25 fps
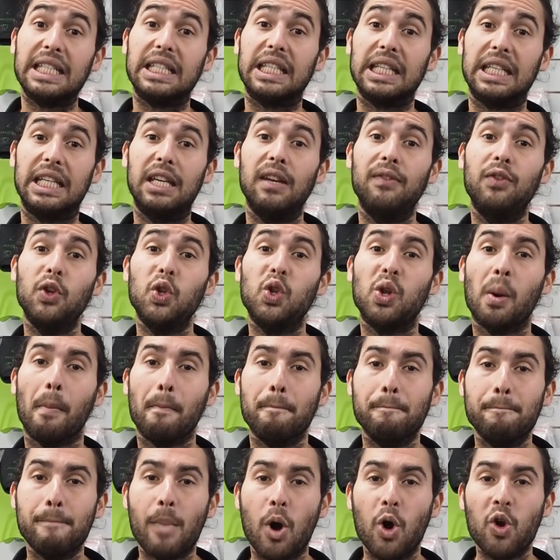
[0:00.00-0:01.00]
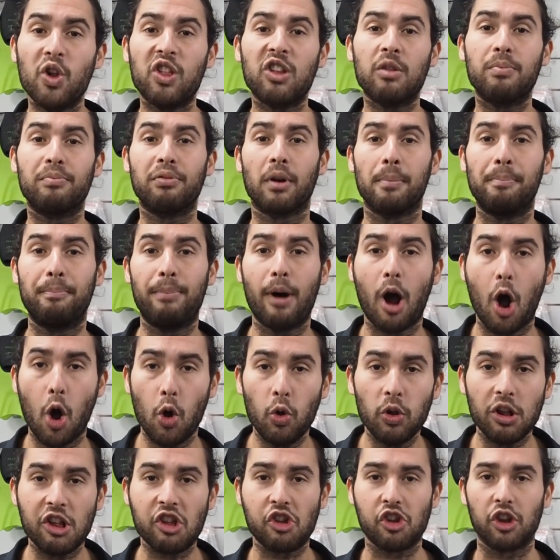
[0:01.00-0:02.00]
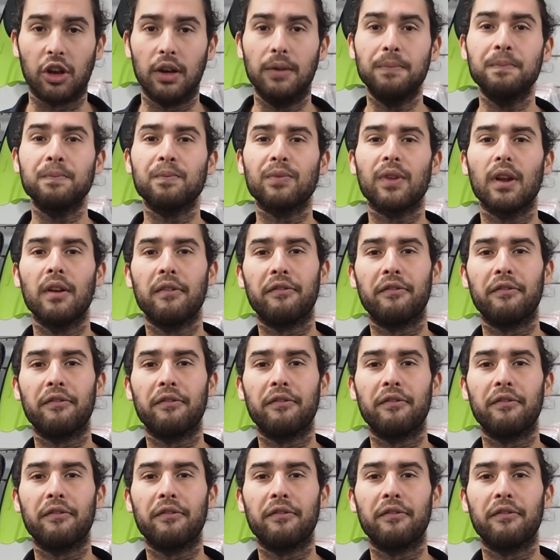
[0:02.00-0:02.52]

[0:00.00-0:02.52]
to give you the most propulsion